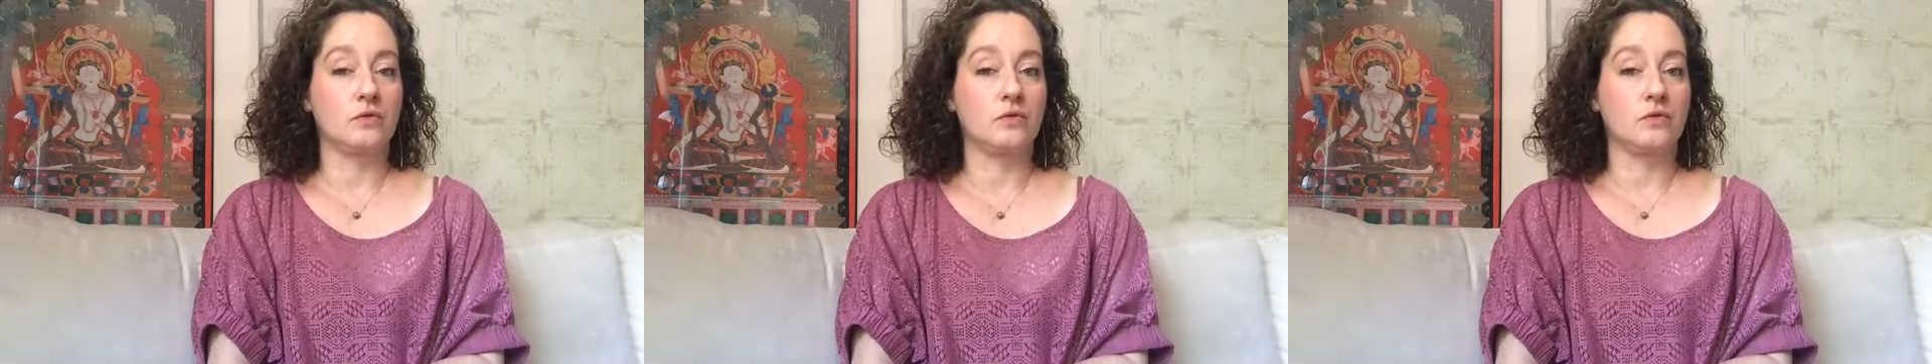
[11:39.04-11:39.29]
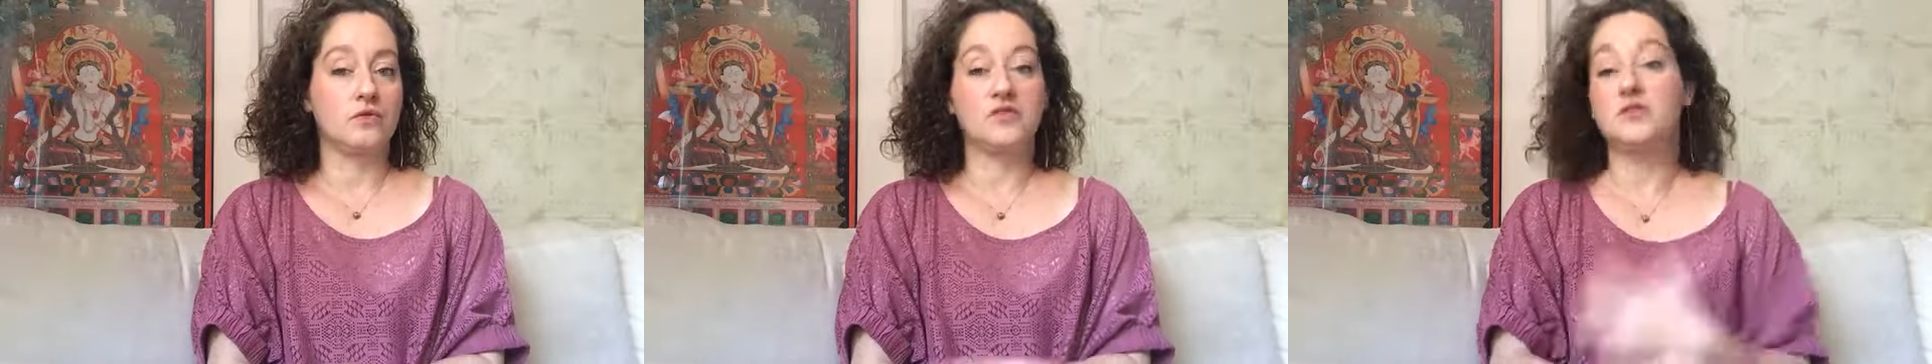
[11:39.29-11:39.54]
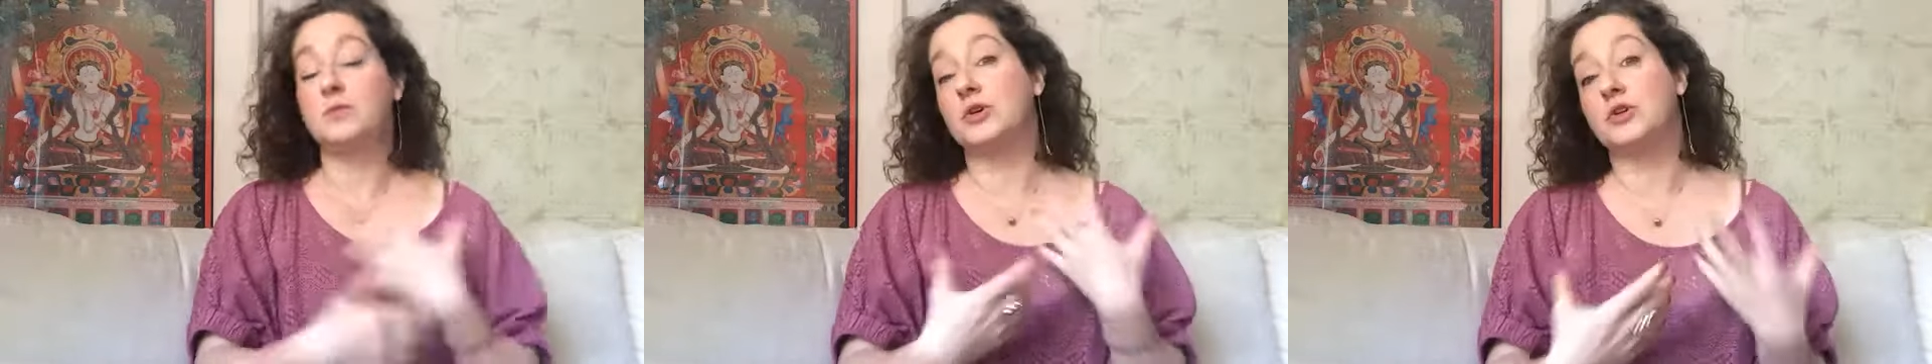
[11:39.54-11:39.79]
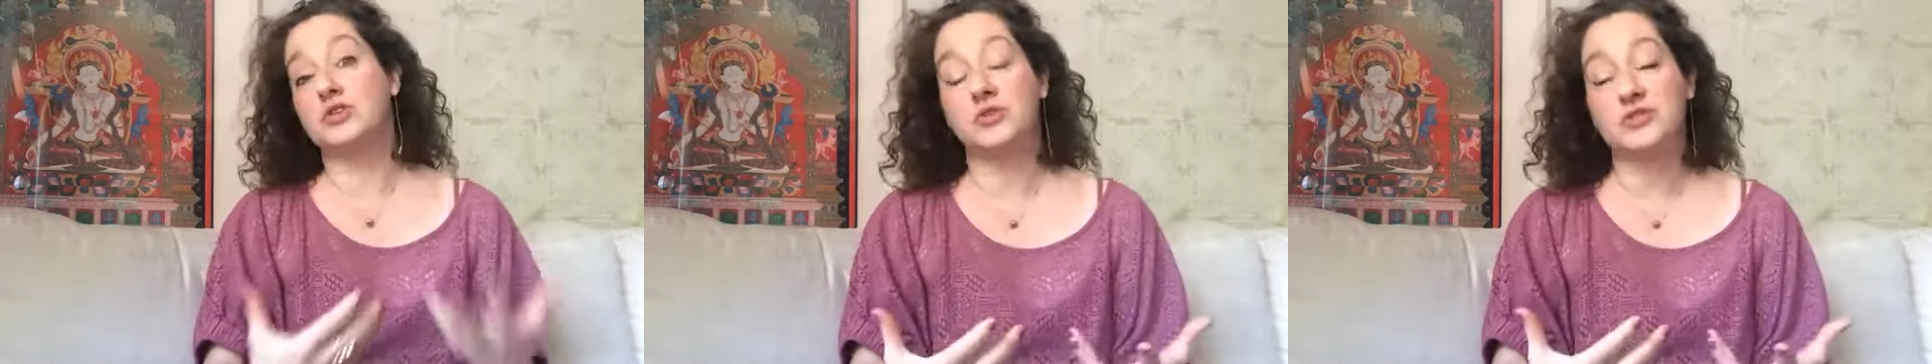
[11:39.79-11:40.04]

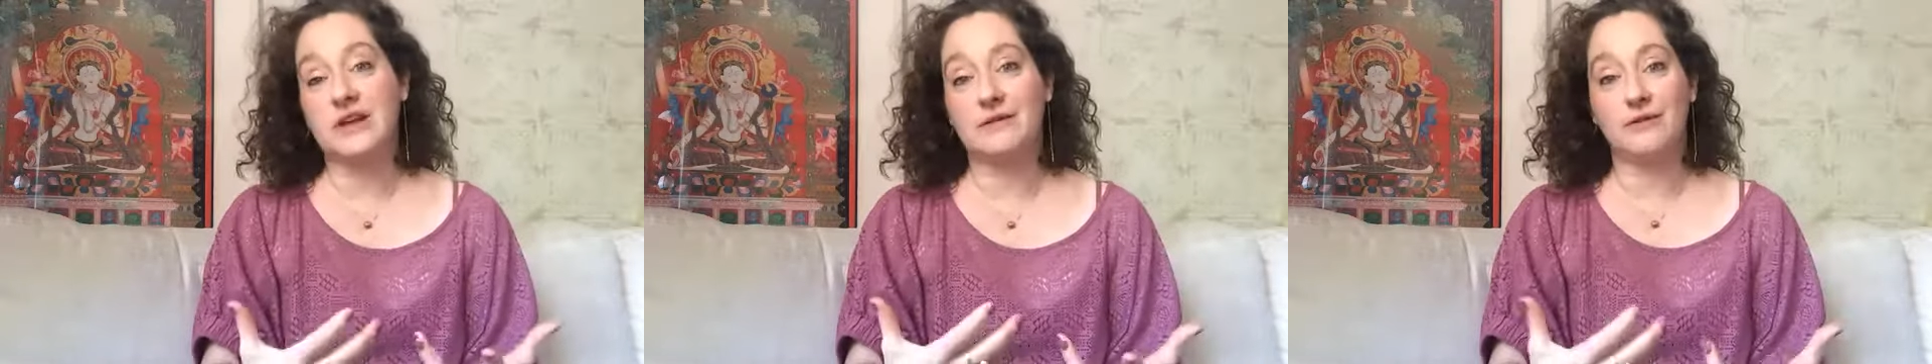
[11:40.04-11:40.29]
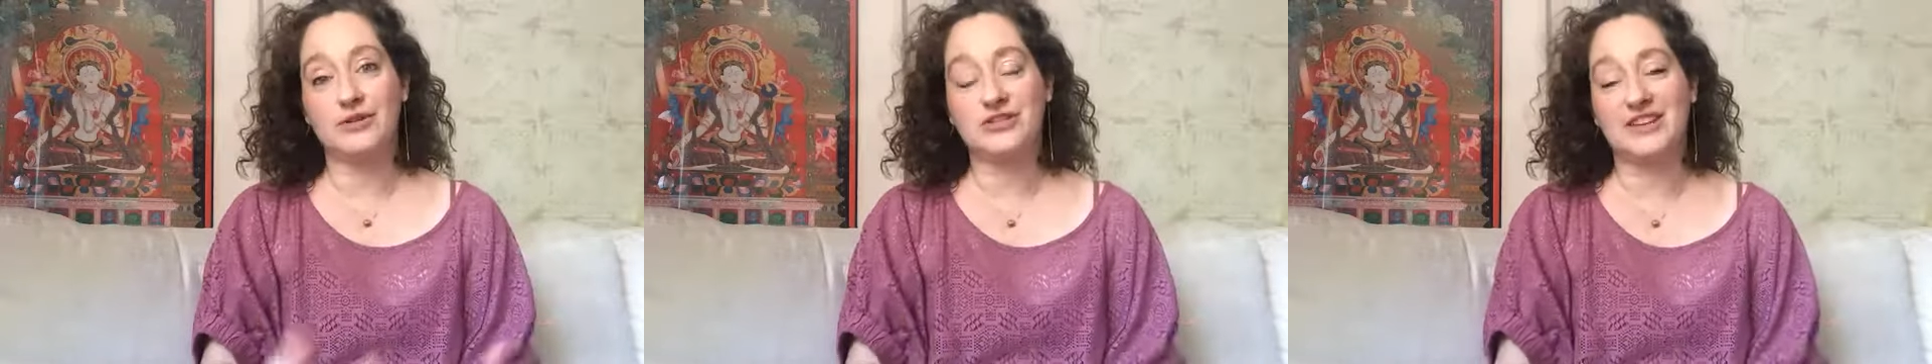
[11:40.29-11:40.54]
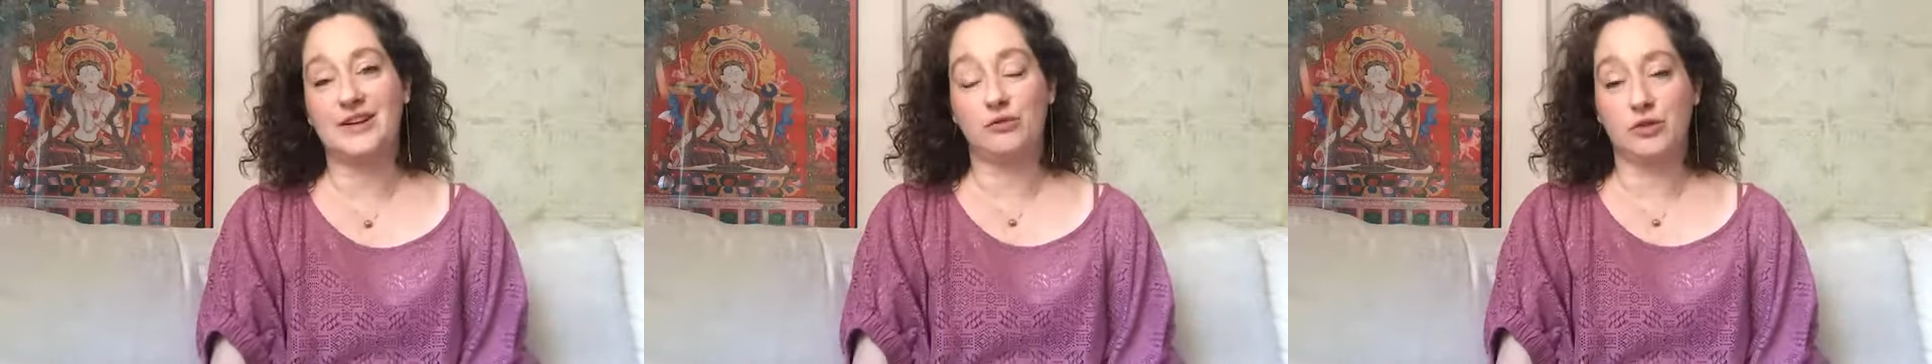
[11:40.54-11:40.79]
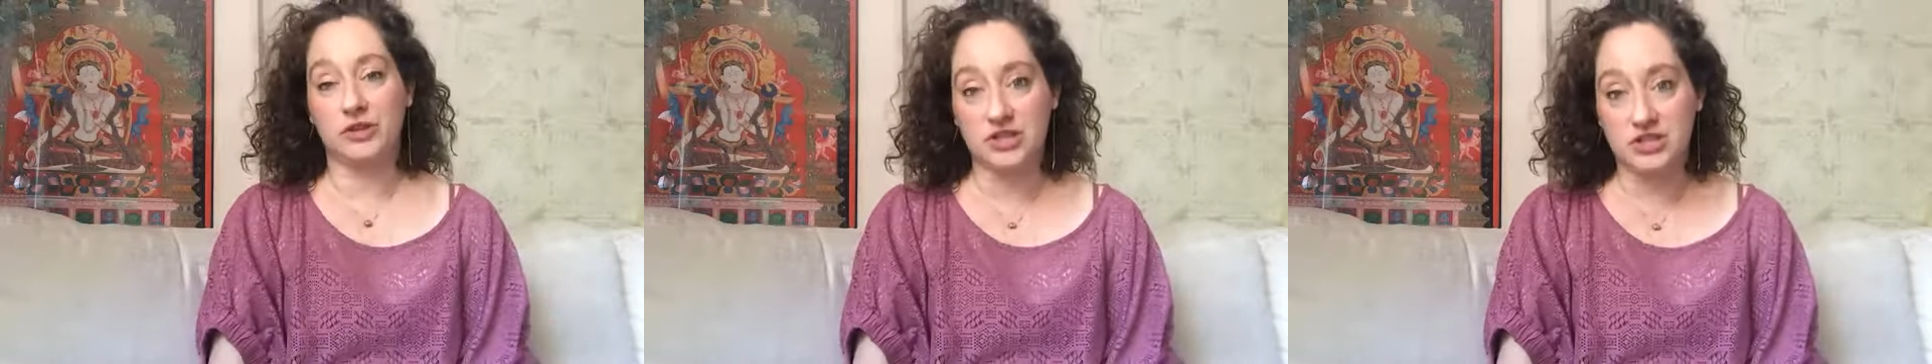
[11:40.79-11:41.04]
spiritual diversity,
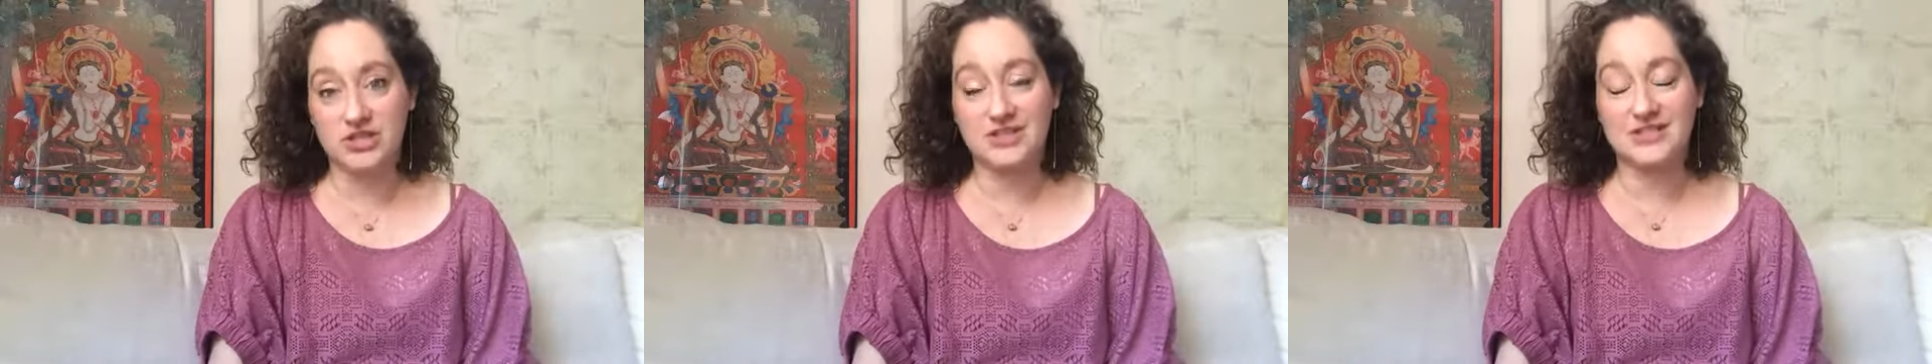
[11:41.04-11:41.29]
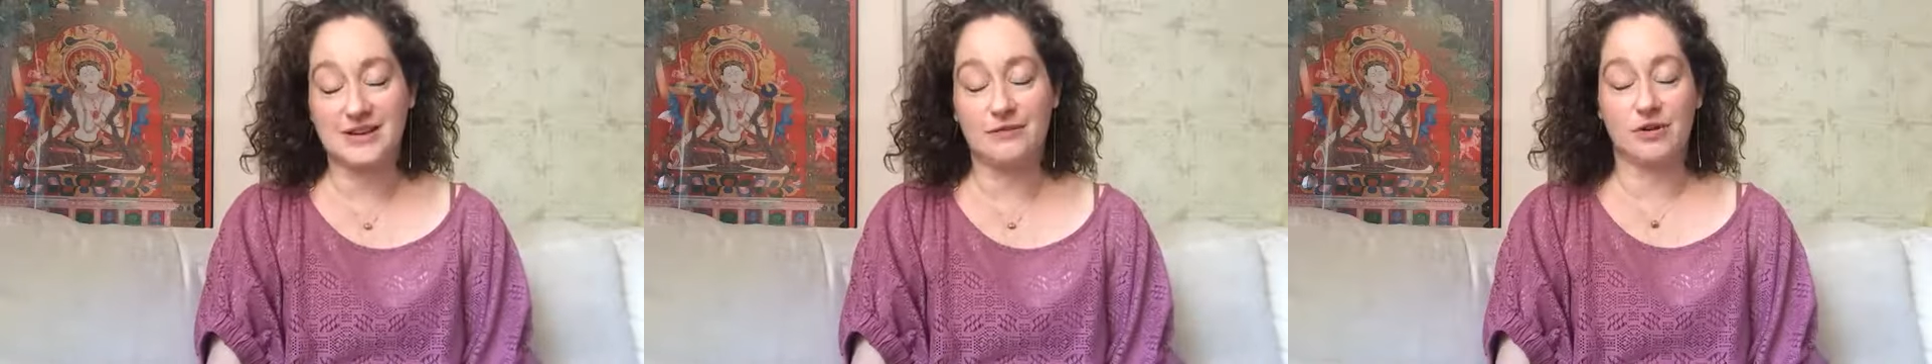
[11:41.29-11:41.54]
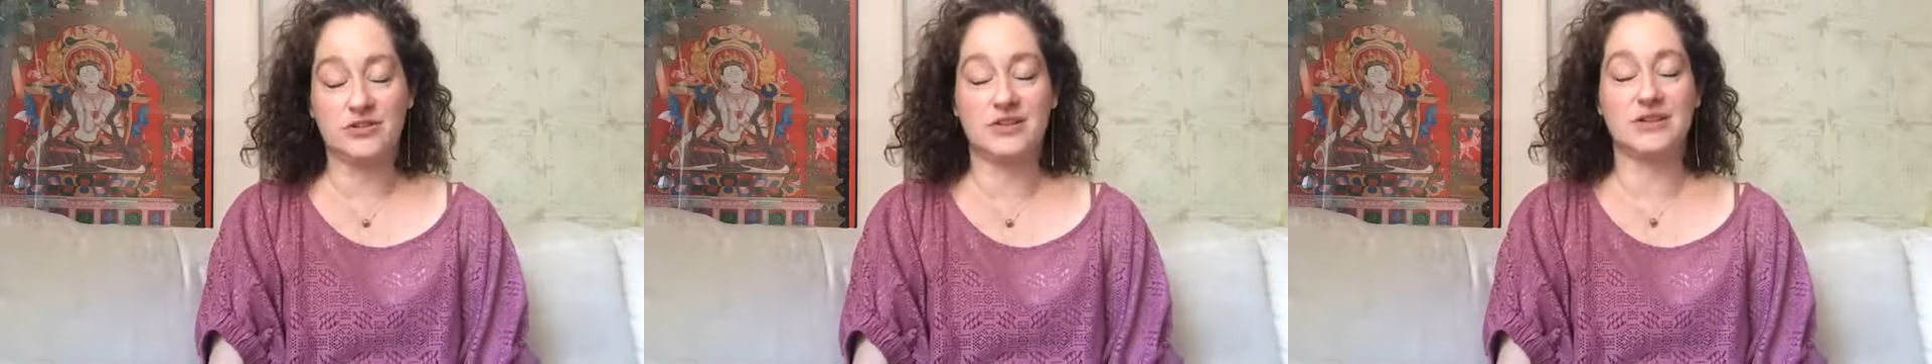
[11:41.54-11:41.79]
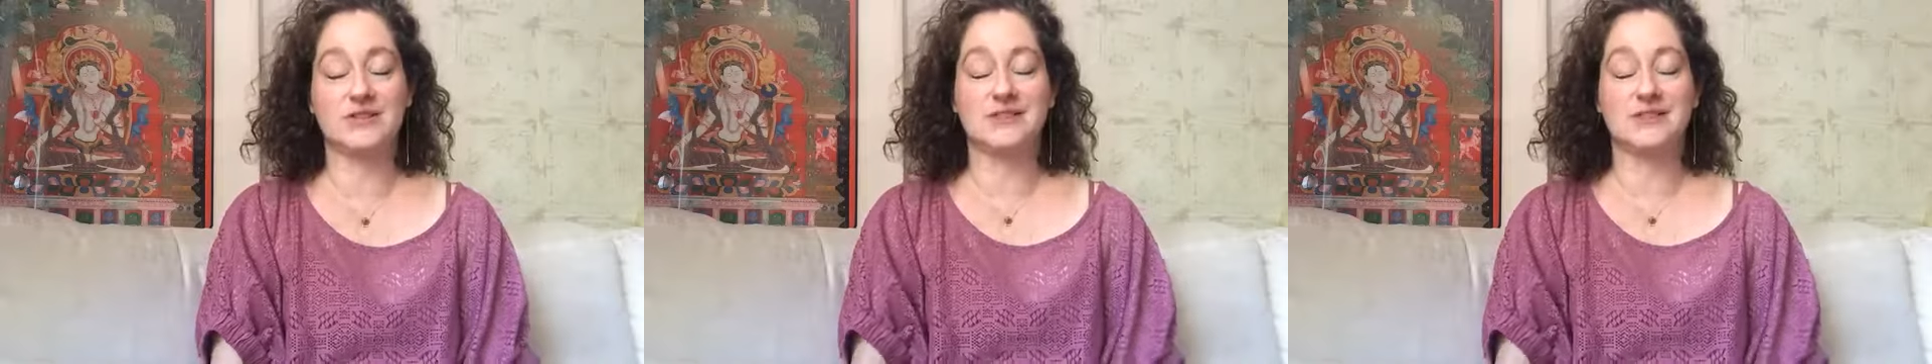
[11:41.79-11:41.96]
religious diversity,